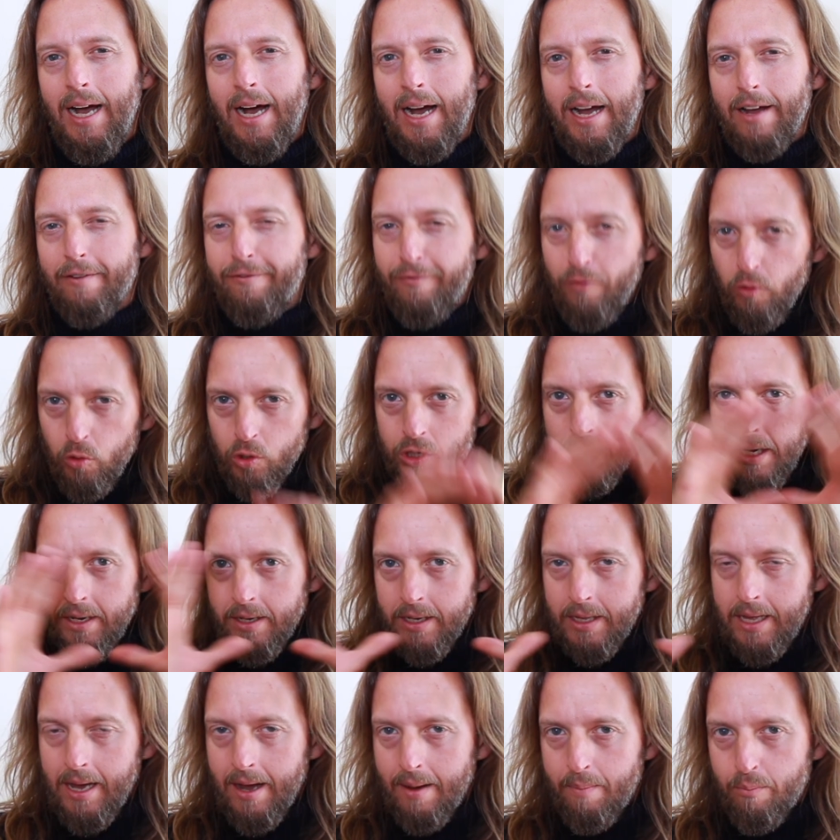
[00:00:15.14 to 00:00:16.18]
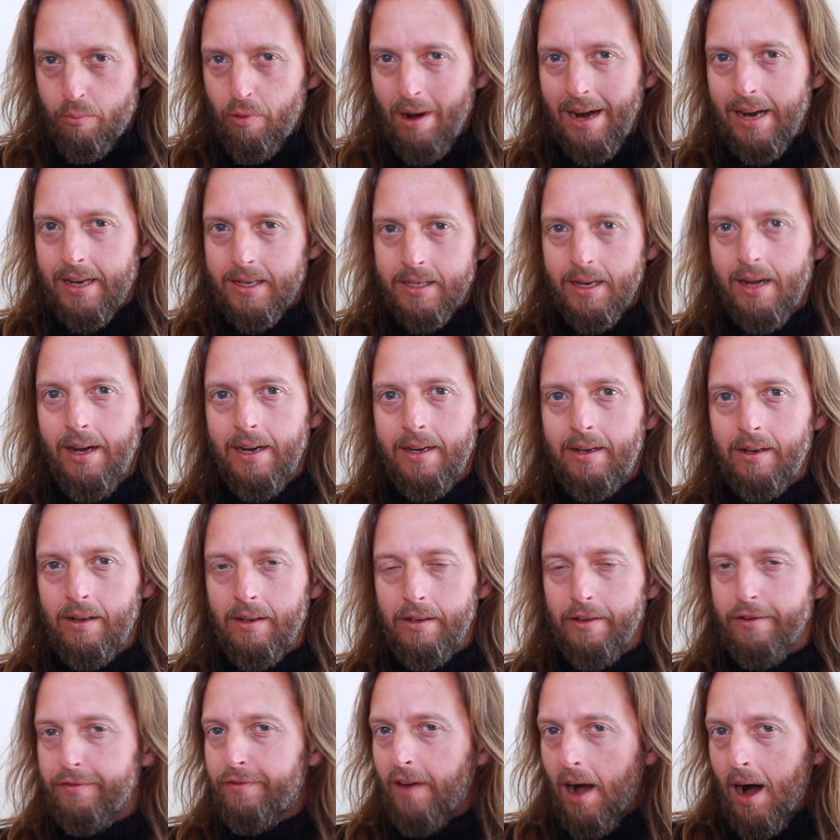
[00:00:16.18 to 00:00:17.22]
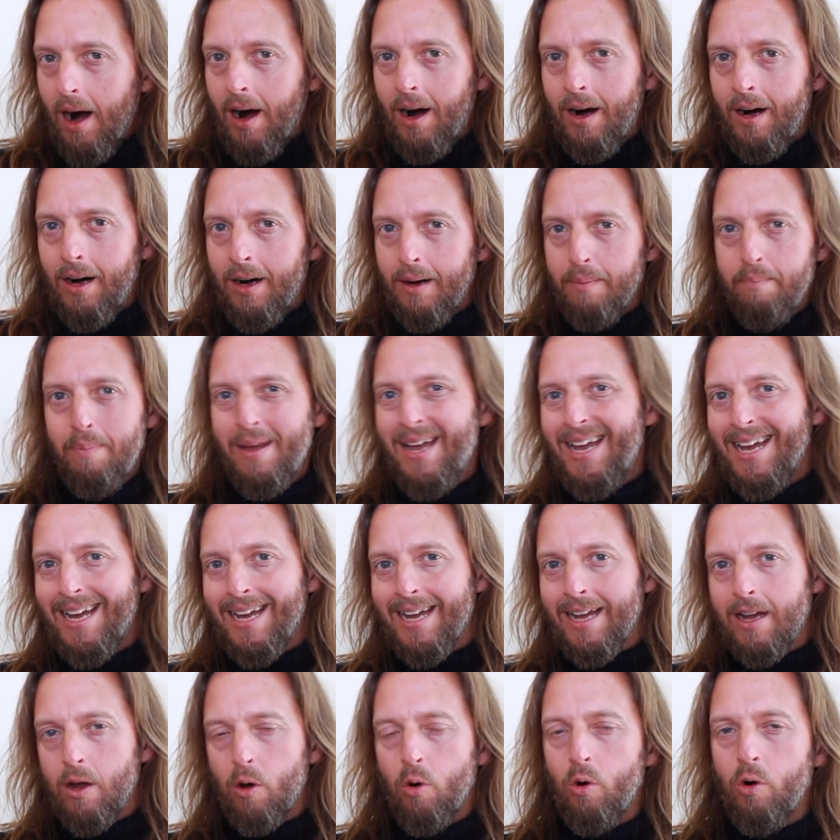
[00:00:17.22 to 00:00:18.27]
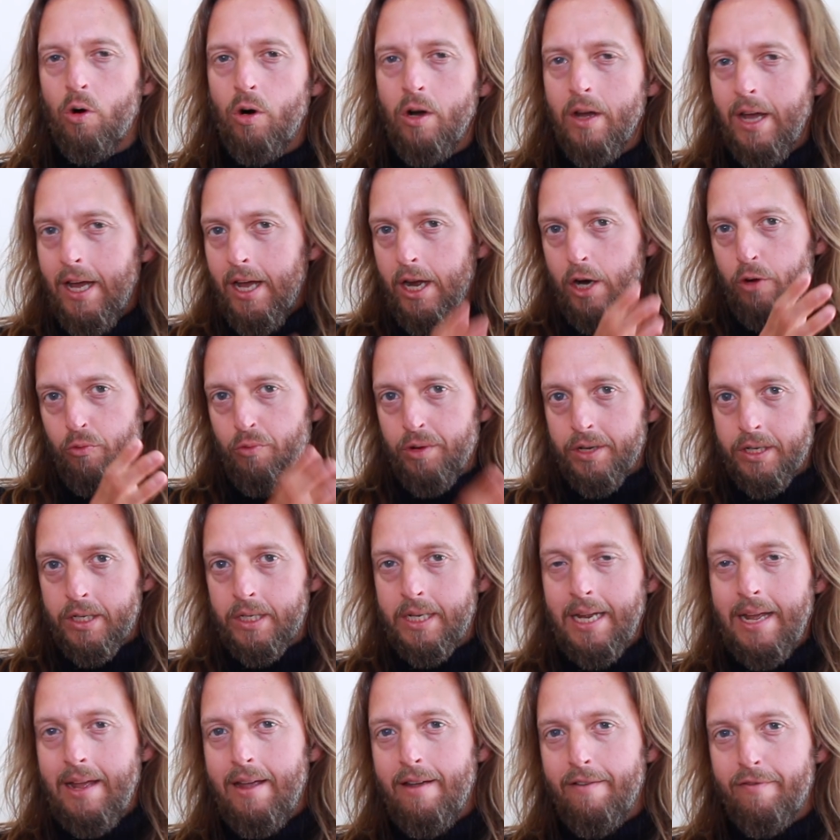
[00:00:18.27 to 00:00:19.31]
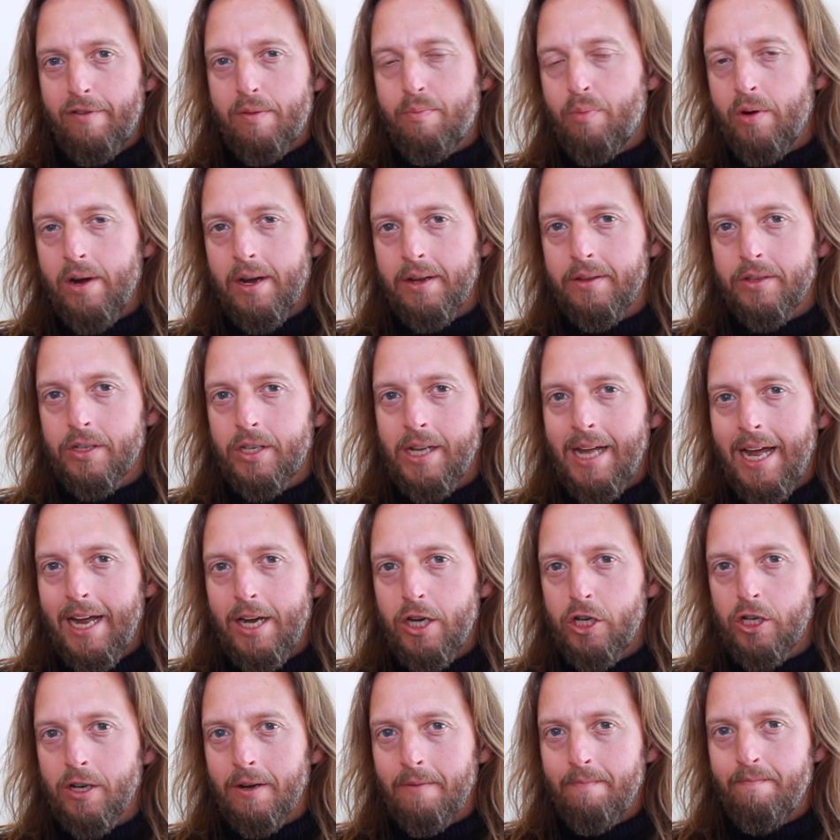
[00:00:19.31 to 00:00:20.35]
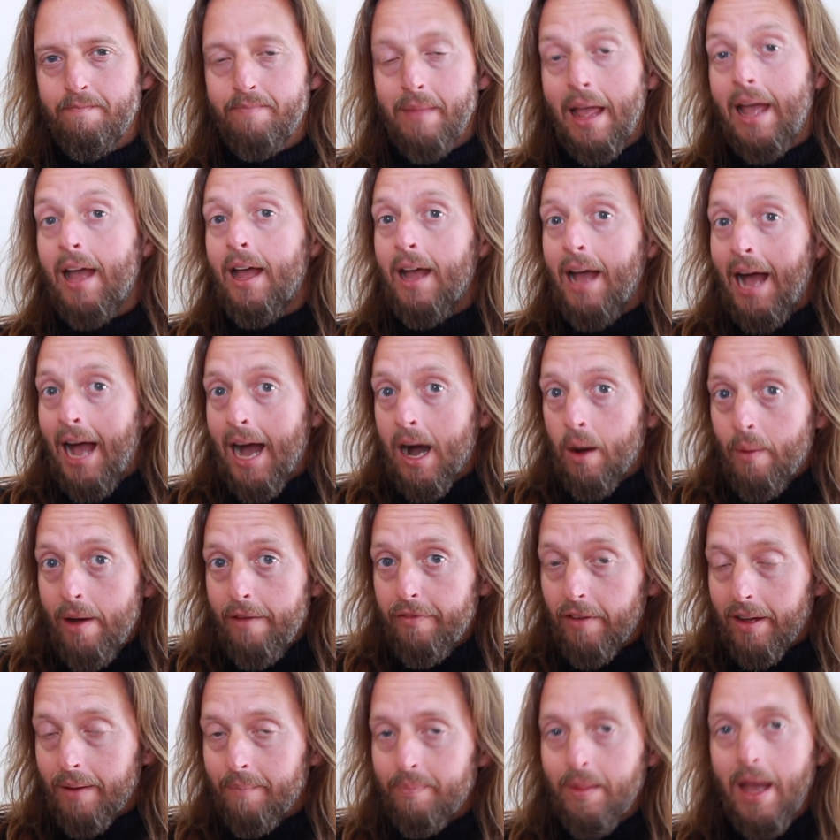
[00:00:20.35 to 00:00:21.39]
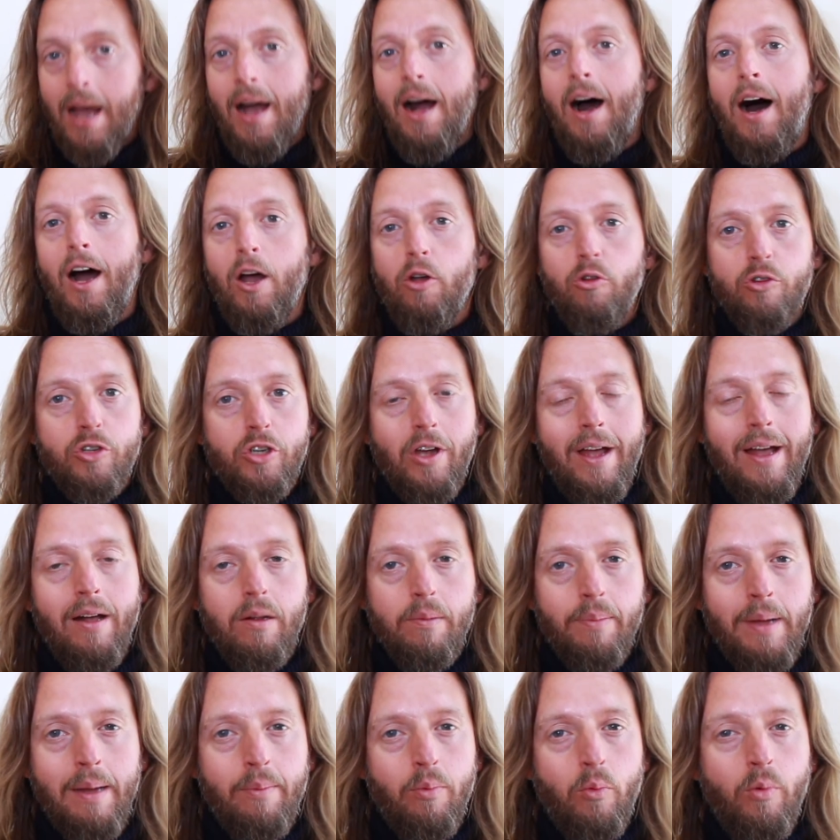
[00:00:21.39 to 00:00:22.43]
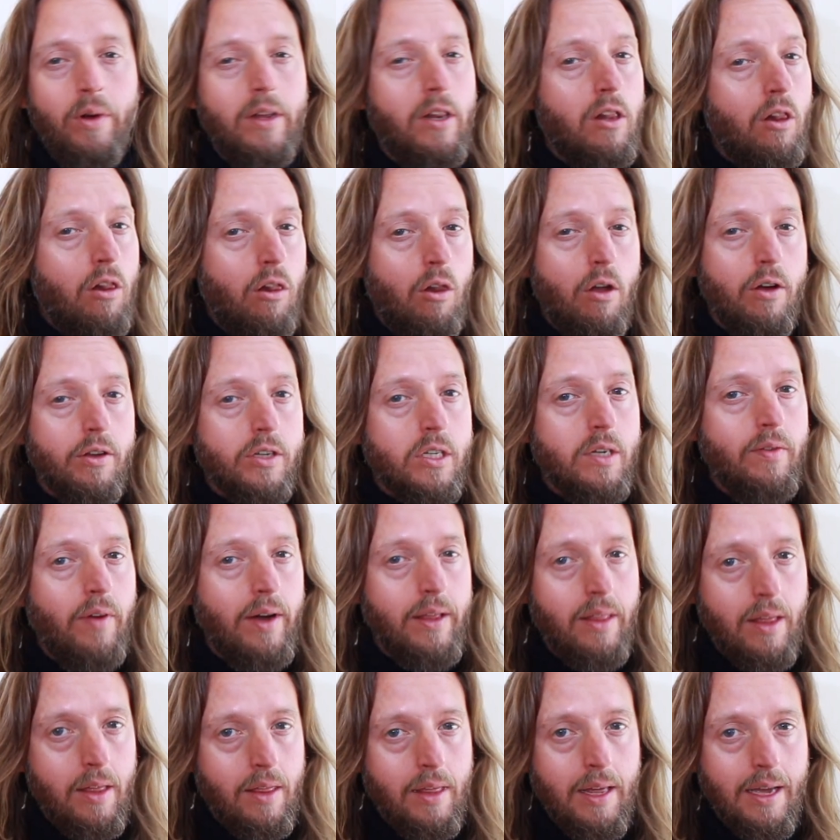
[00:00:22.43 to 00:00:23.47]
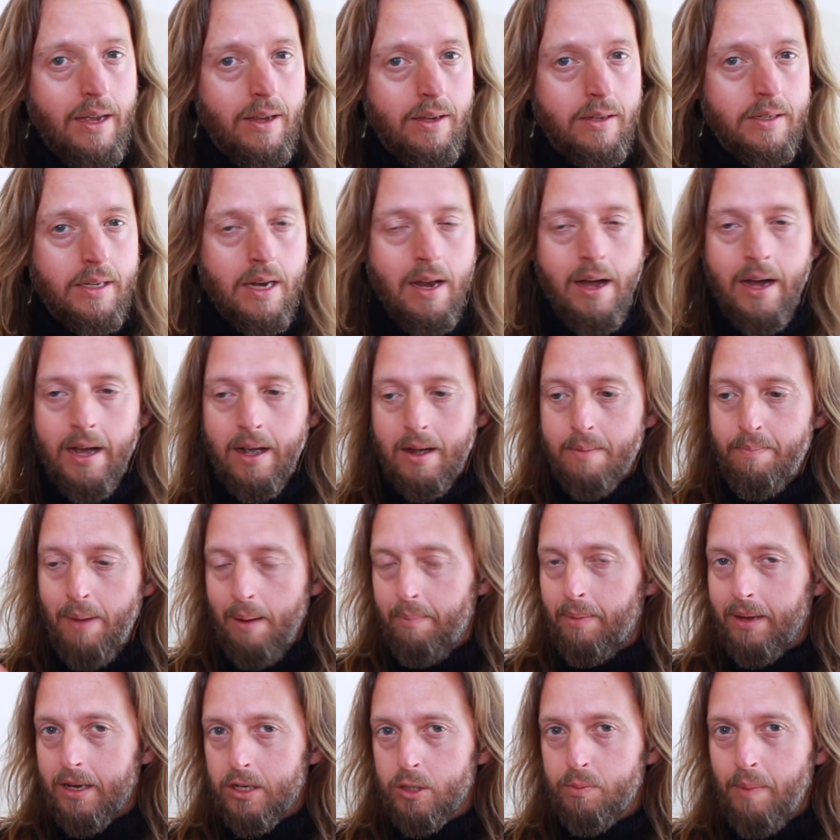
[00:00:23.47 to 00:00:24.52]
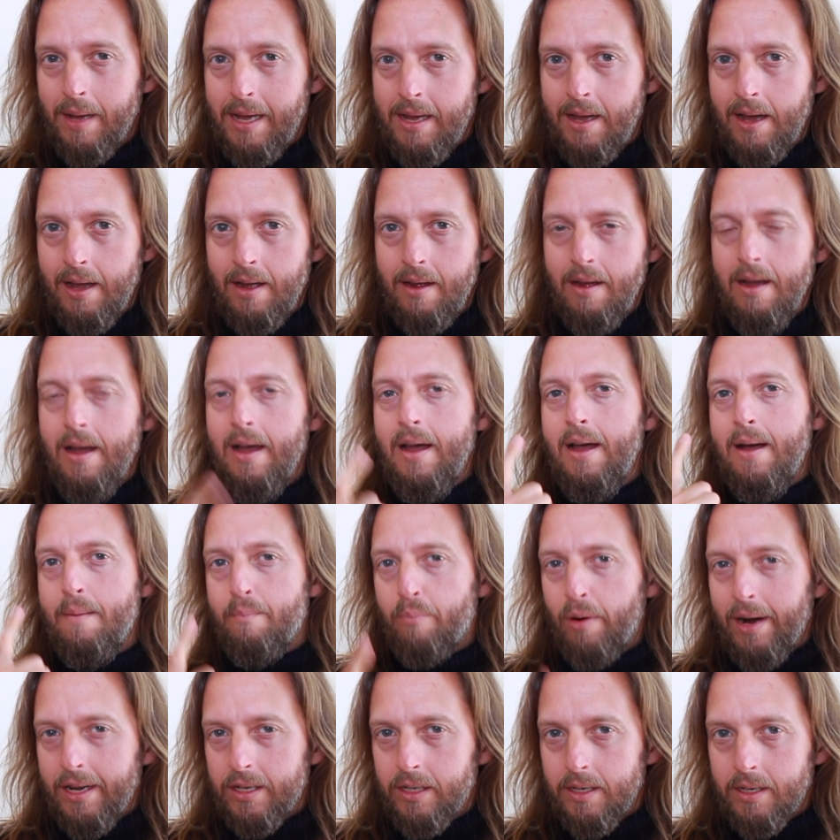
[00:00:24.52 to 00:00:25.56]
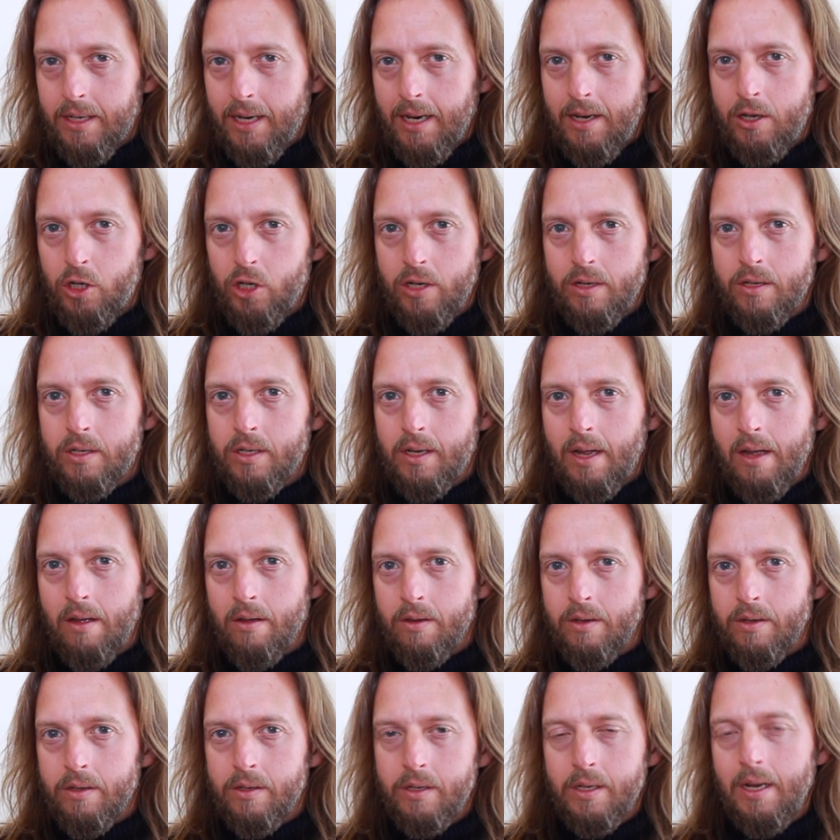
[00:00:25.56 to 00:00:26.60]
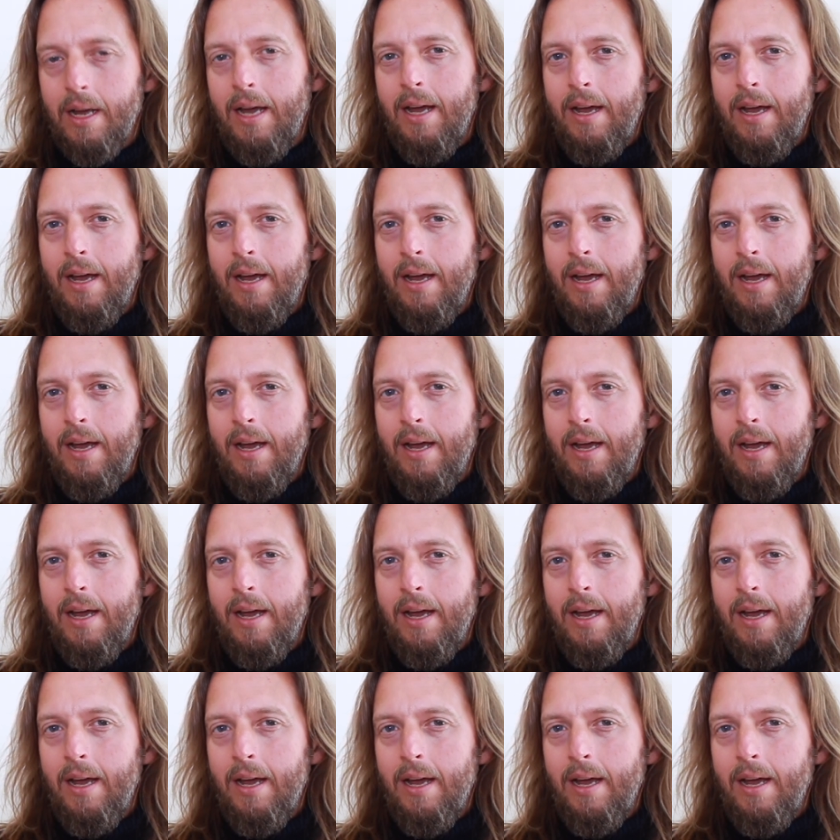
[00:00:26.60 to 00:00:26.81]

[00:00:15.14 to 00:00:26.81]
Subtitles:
It falls under the umbrella title of RP, or Received Pronunciation. However, I also help people with lots of other things like public speaking, presentation skills,